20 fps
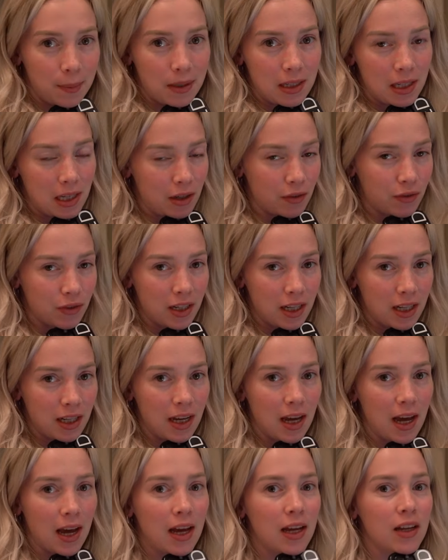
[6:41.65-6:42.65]
in the
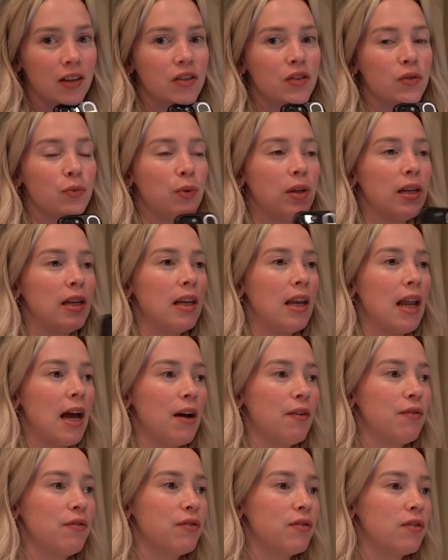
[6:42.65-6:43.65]
evening and we
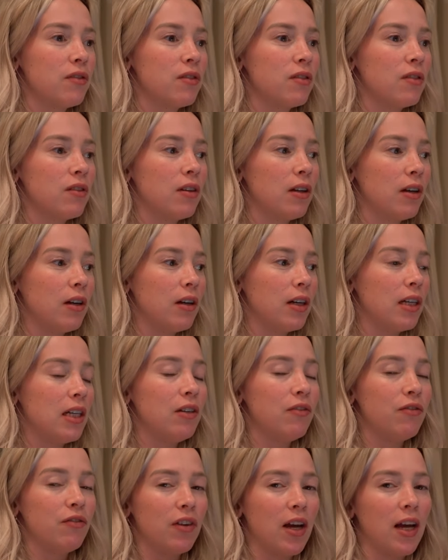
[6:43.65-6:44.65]
left the
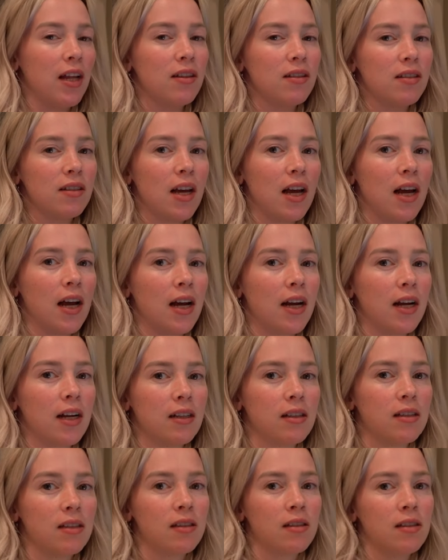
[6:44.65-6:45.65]
event
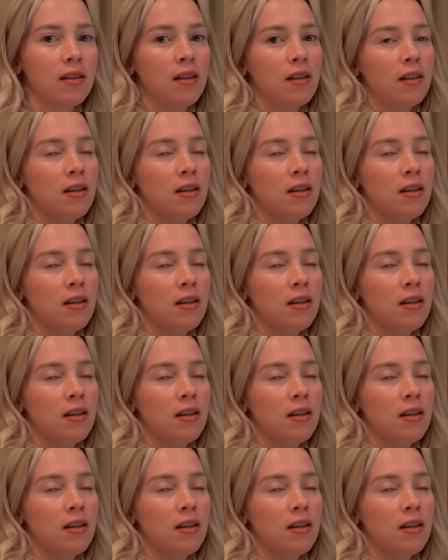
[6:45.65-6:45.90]
at